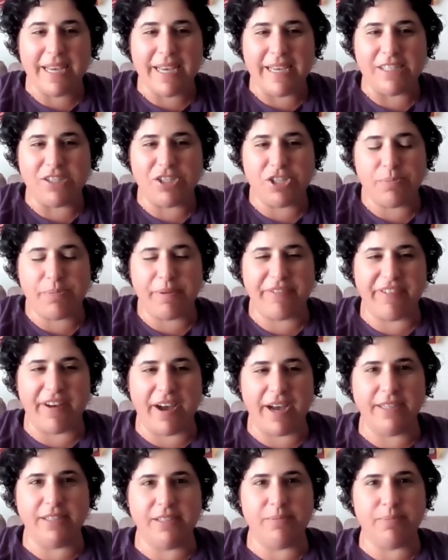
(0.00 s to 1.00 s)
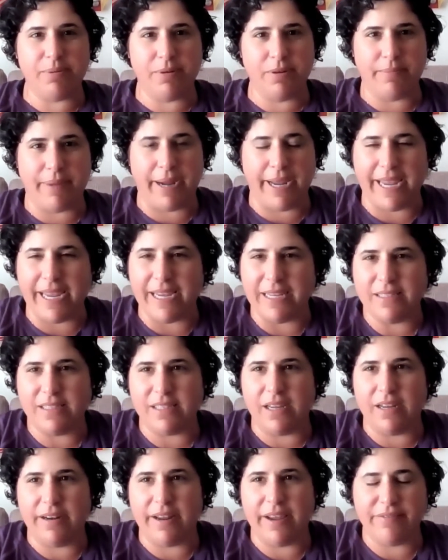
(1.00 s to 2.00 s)
it should be fine to put my hands
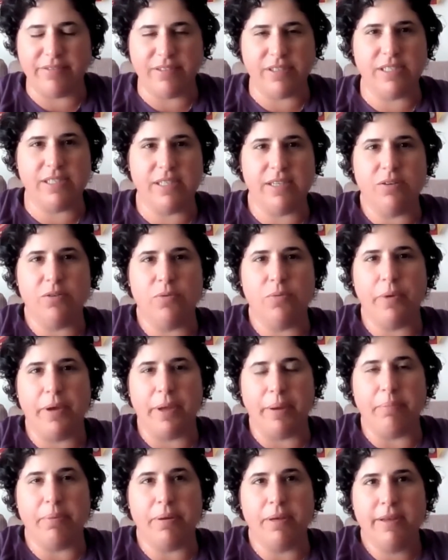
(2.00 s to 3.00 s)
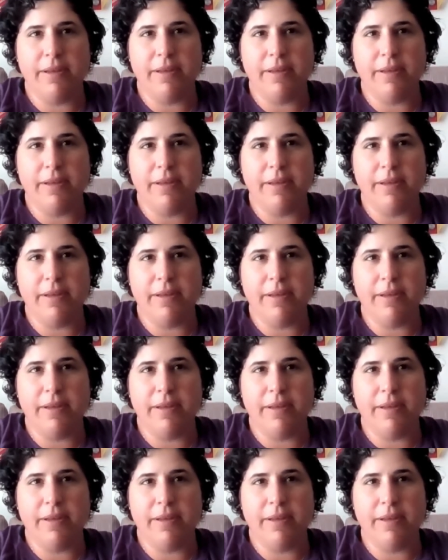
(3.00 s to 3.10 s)
on every single WIP